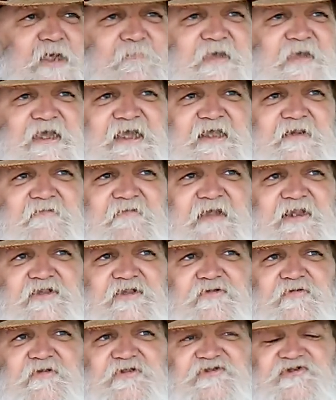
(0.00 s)
may get around
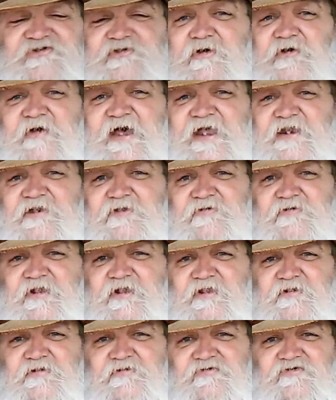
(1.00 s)
to it. Just go out and do
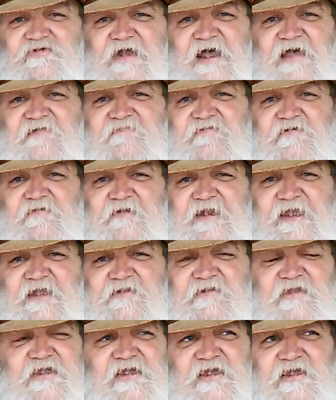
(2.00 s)
another driving
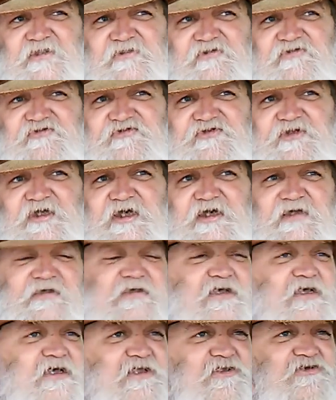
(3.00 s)
around. There's a
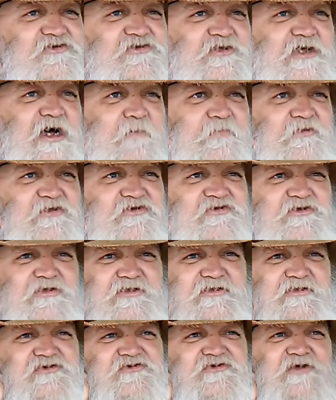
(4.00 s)
couple
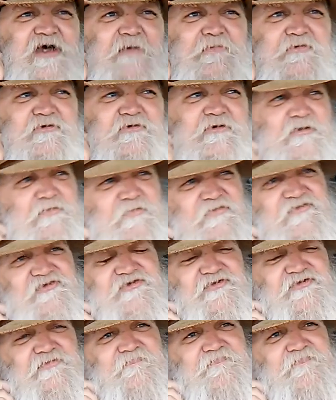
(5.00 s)
good
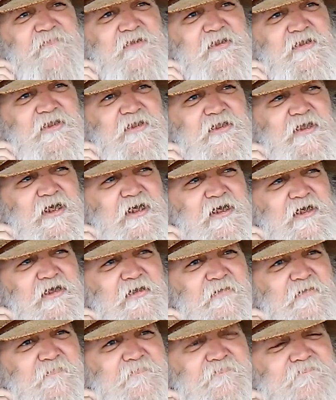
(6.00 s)
ones.
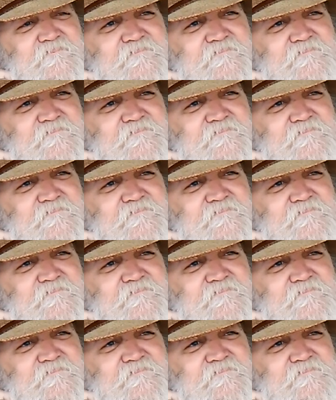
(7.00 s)
I'm